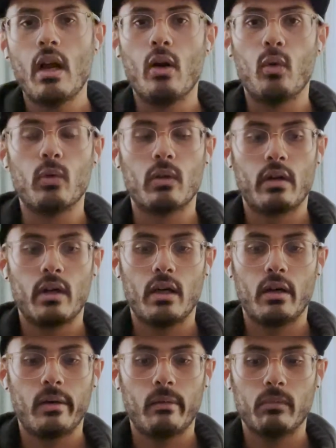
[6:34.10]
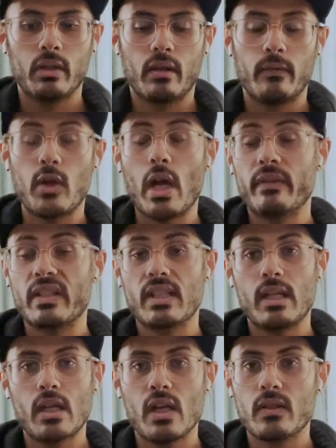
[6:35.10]
or like if you have a
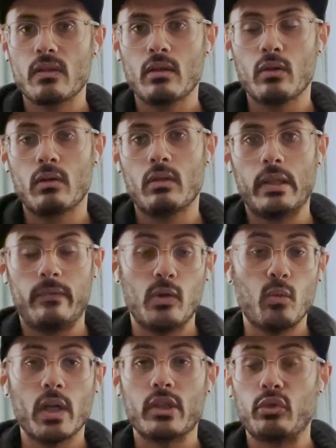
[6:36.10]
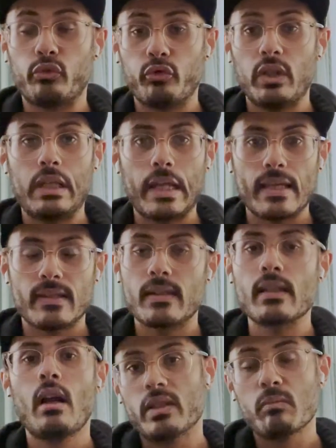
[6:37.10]
side hustle, if you want to freelance
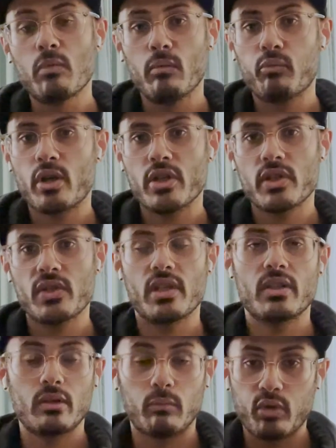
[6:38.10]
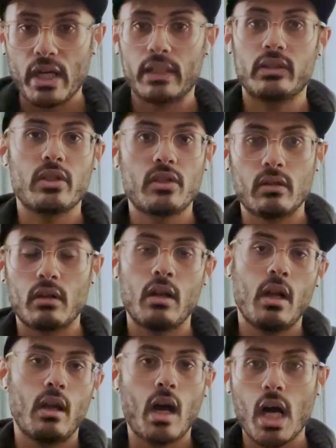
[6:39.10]
small project just to practice your
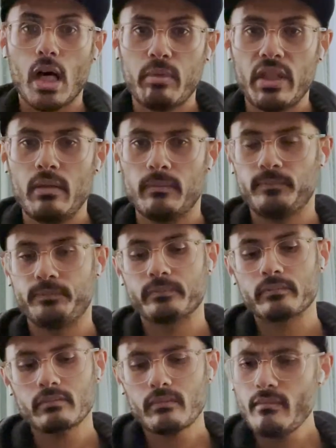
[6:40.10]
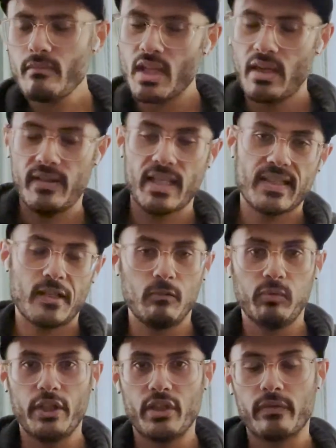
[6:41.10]
hobby, that's a
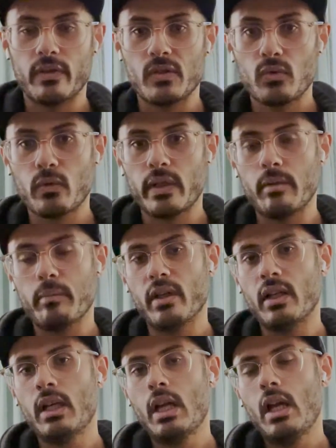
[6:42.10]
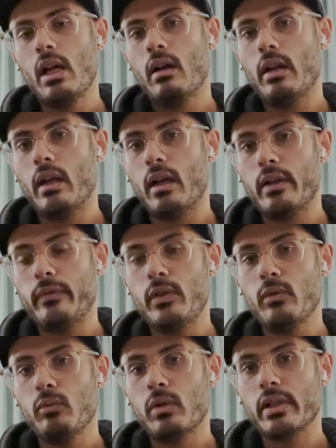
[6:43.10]
completely different story. But if you
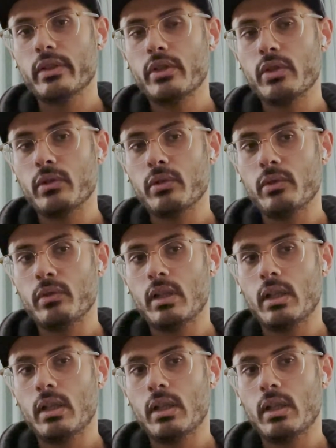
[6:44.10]
want to